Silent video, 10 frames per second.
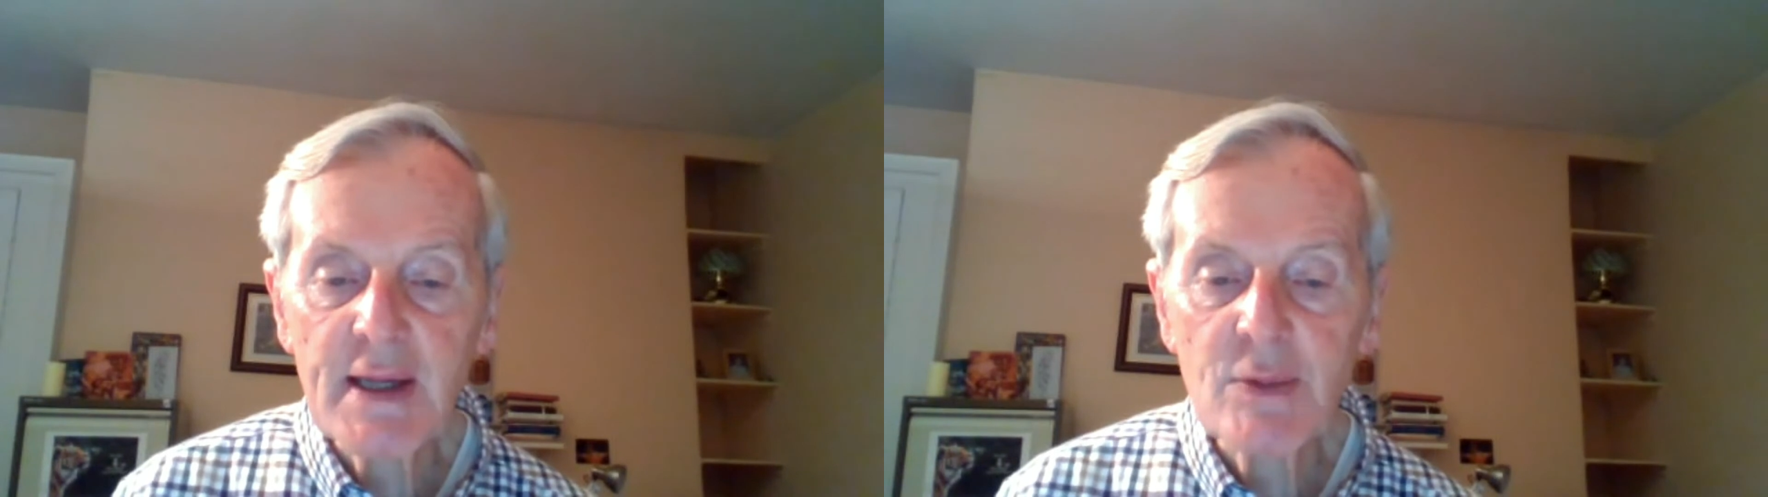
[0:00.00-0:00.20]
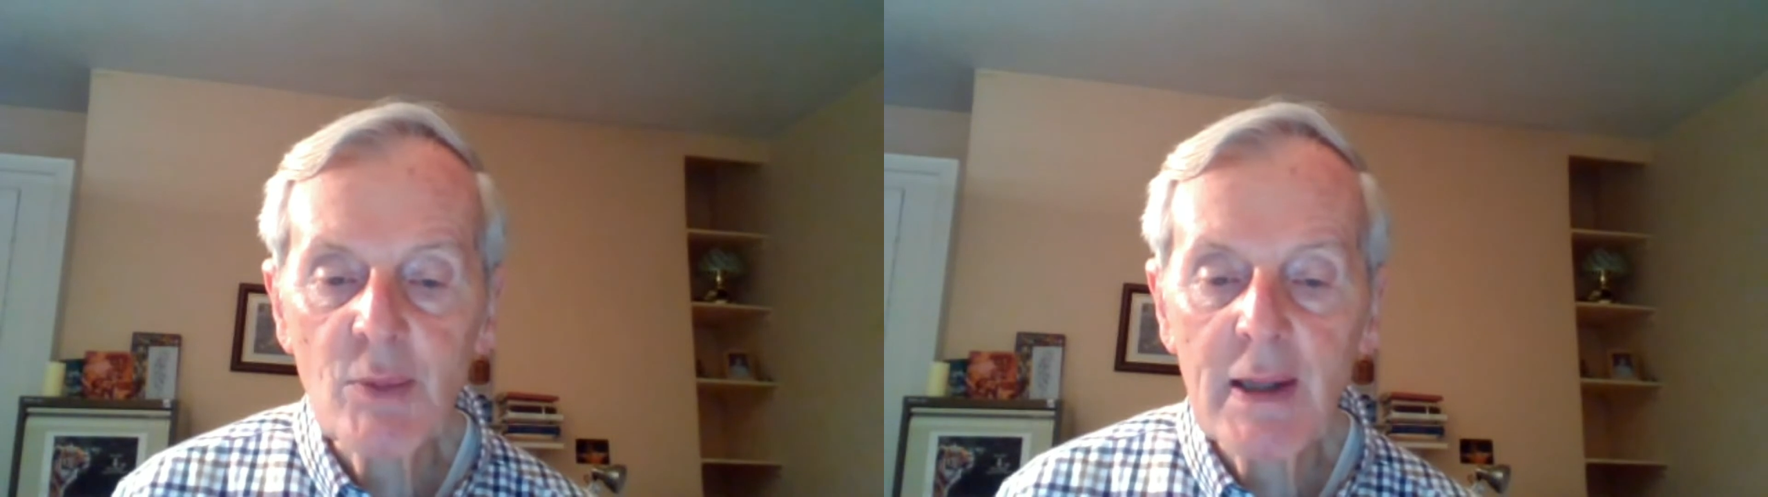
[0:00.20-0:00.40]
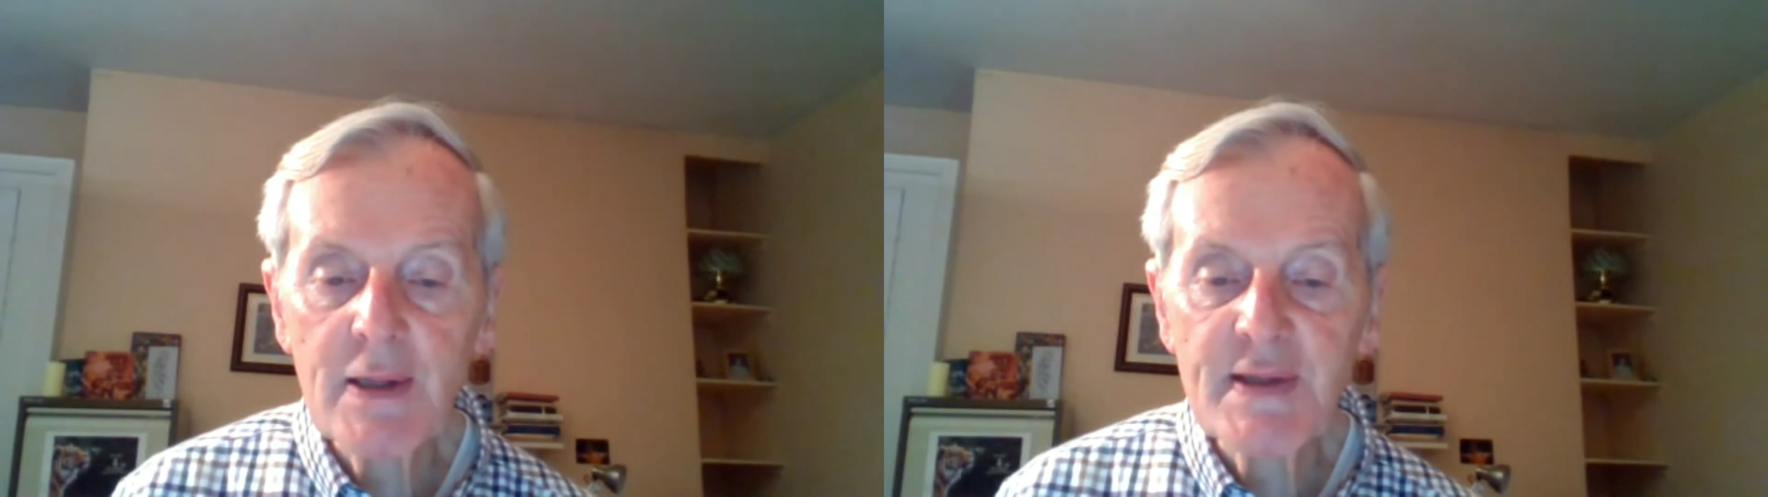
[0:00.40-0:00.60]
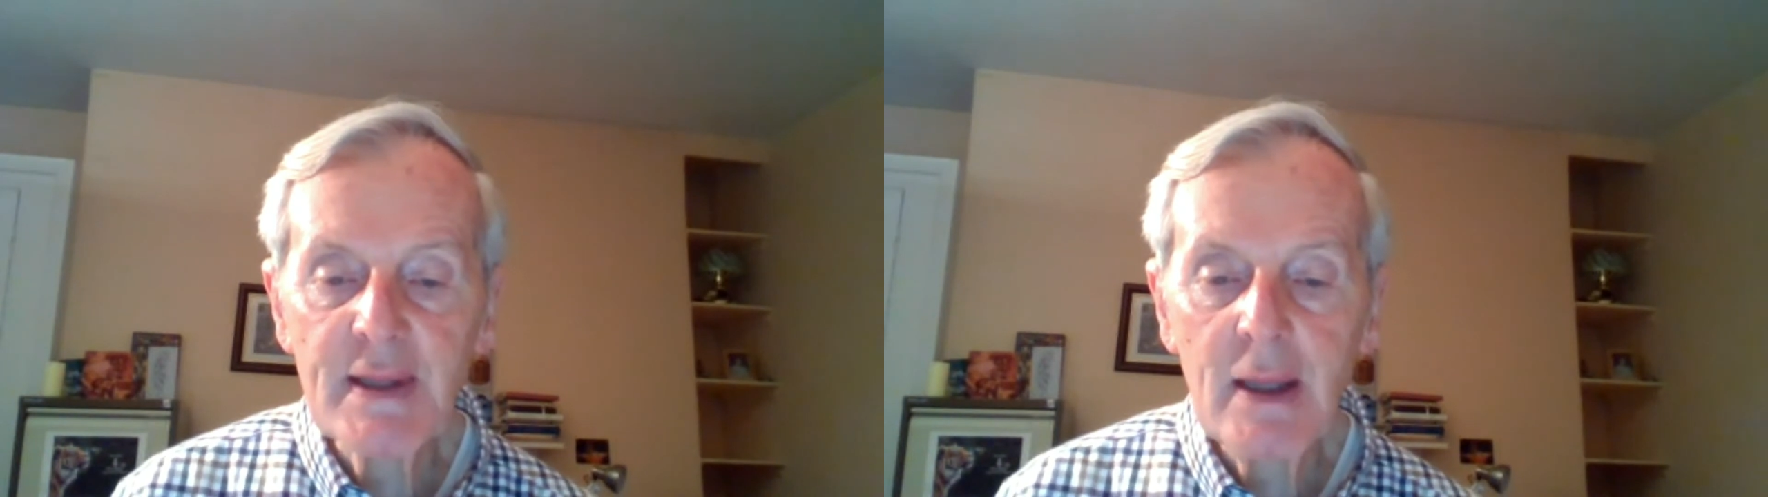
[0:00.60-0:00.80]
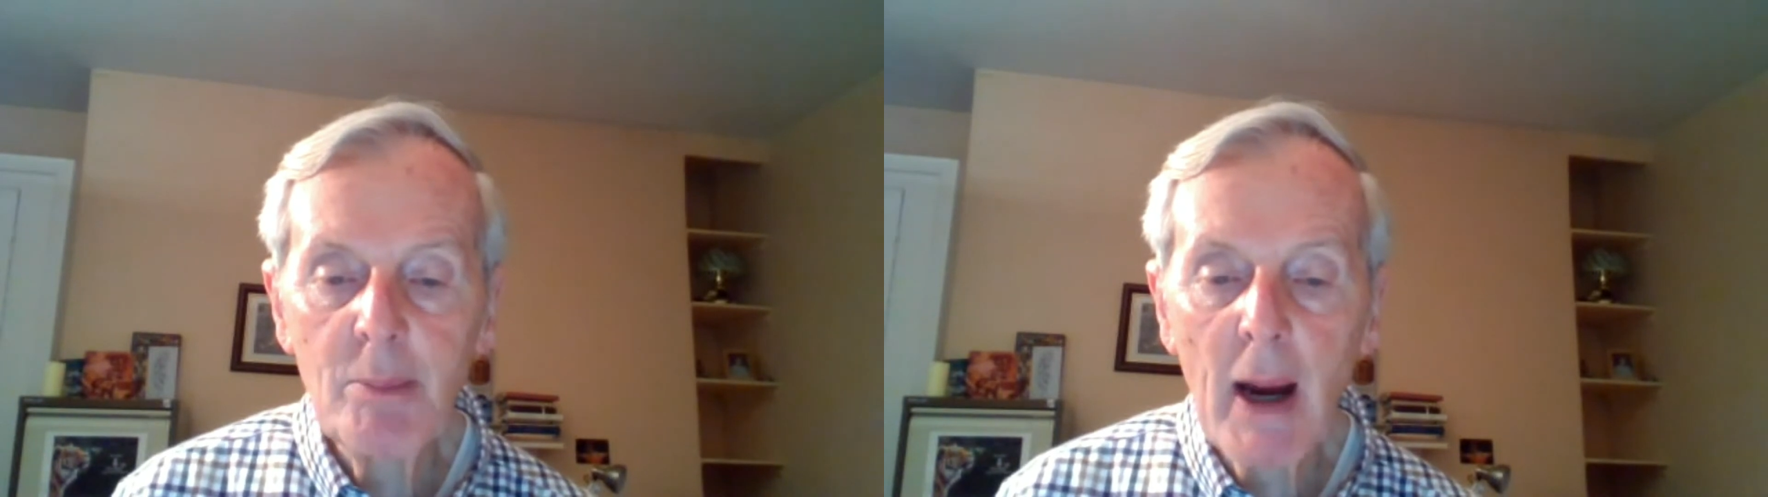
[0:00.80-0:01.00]
as well as
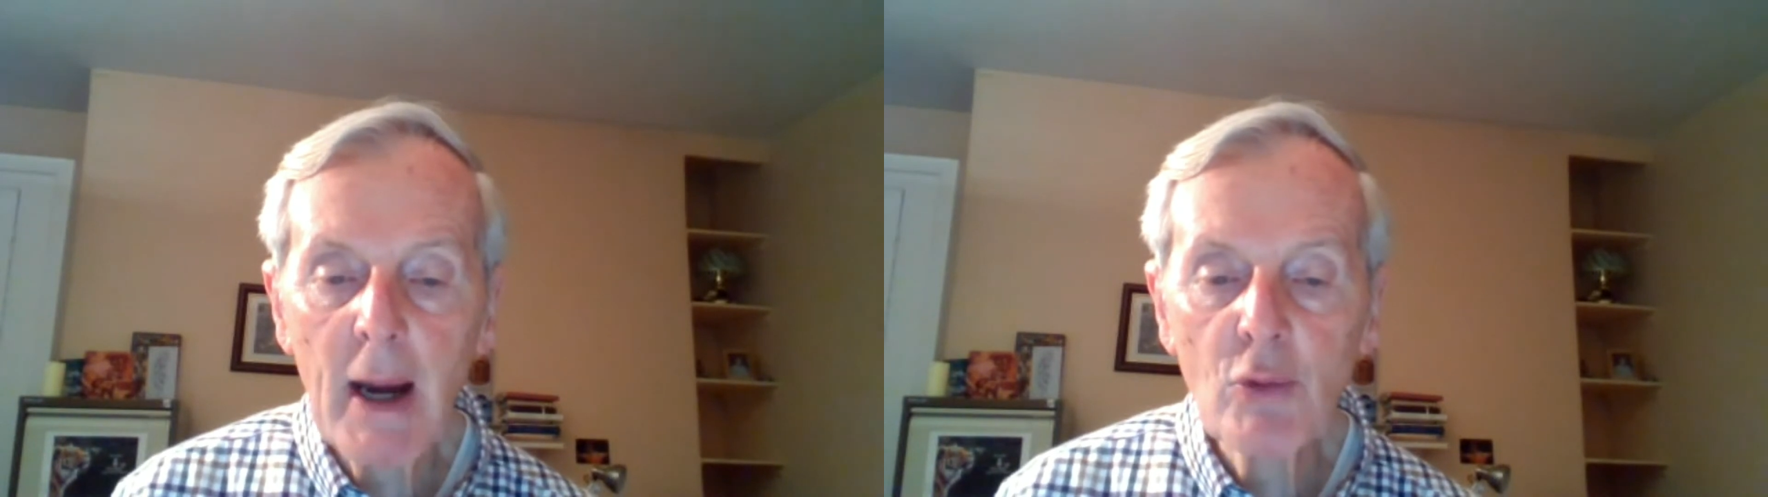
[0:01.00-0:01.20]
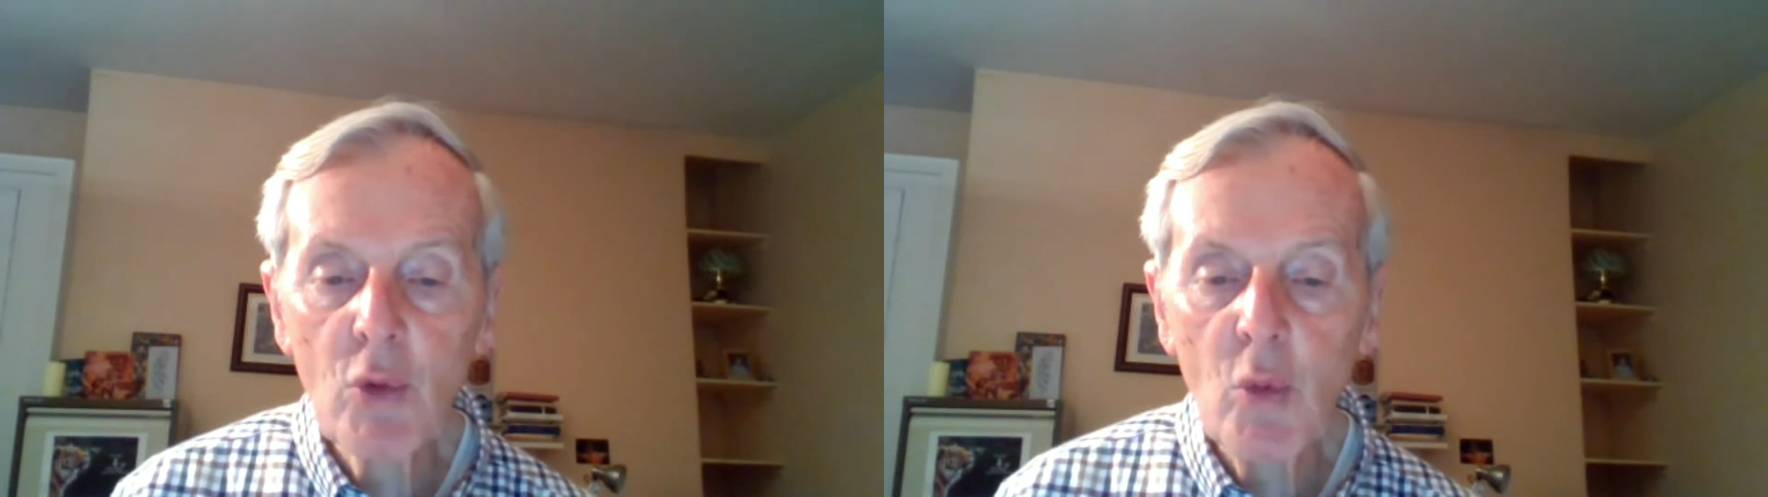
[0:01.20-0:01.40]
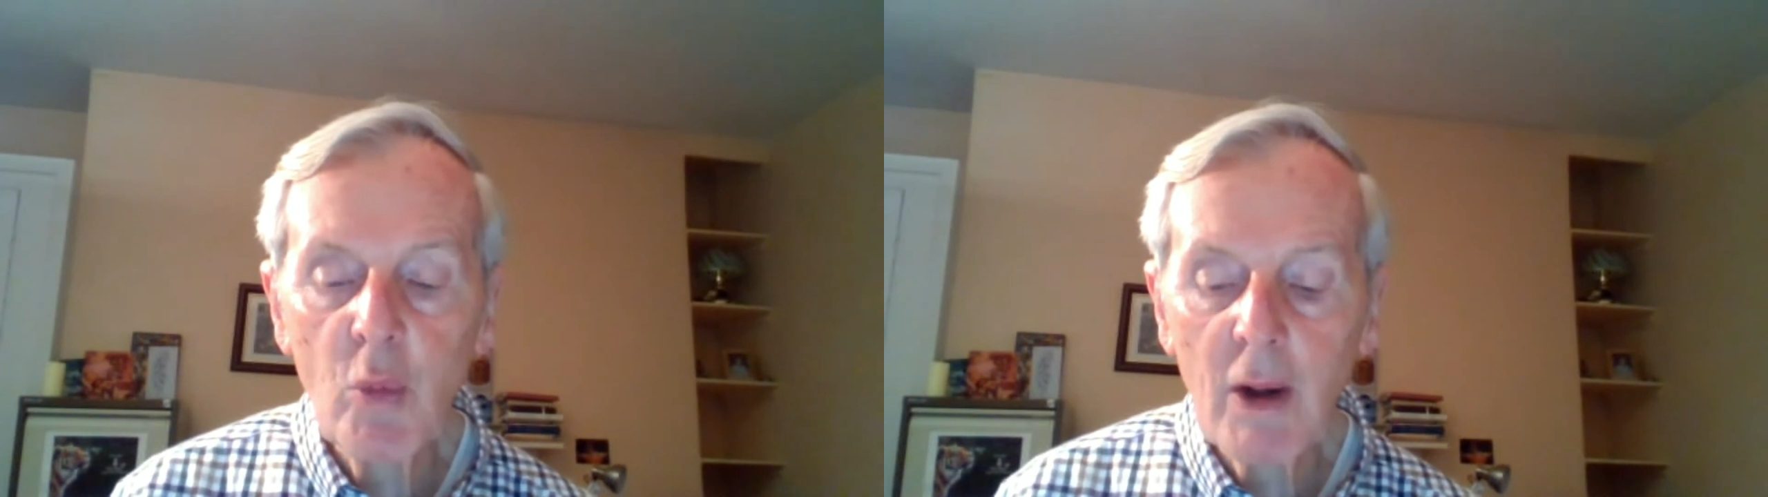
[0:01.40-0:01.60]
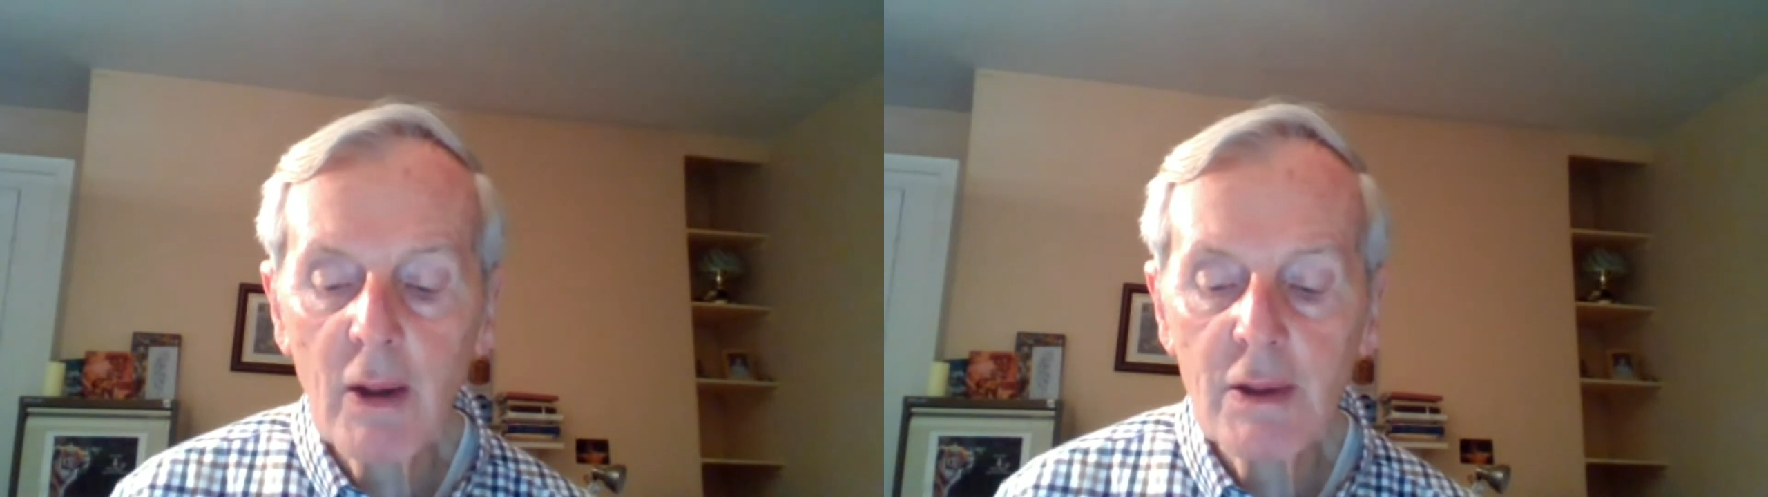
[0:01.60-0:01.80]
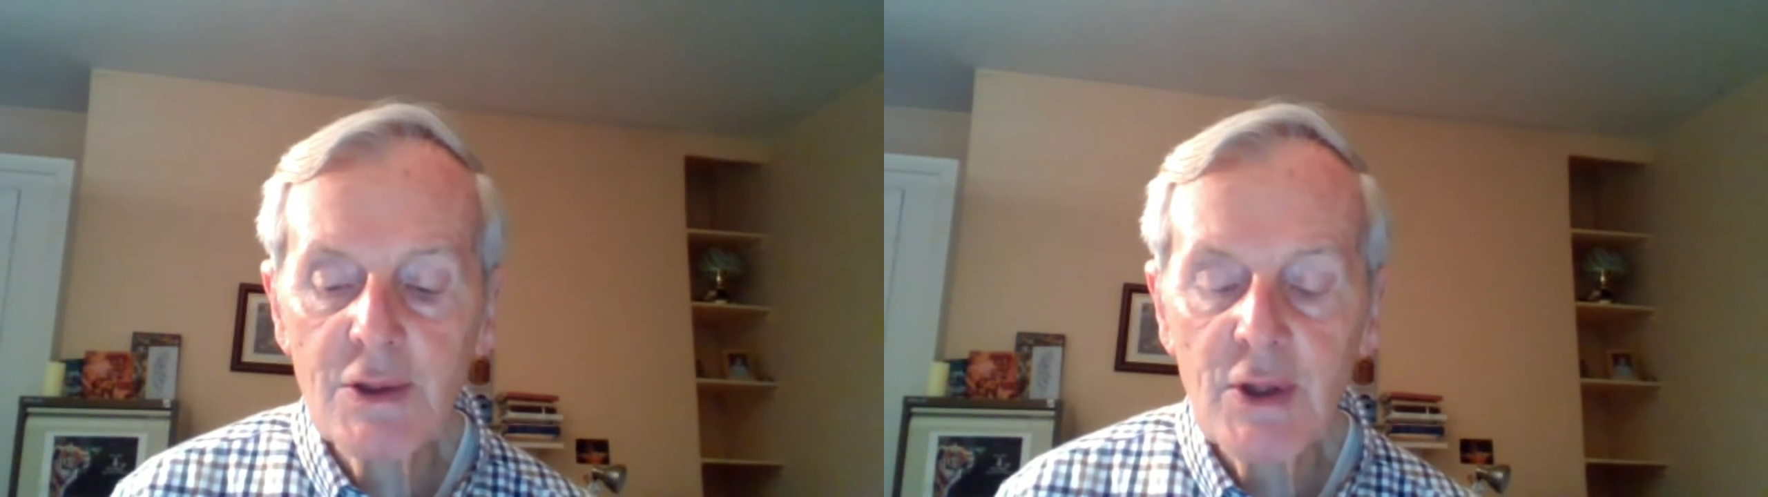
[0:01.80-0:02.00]
the micro
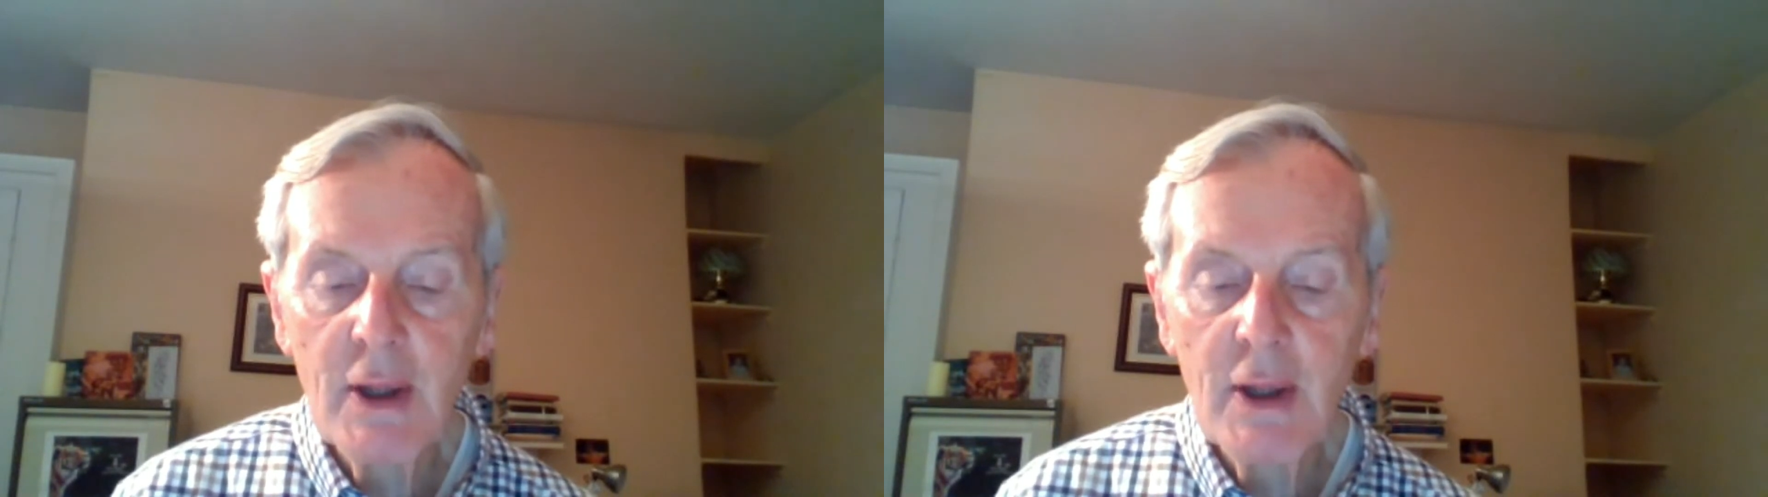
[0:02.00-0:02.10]
world,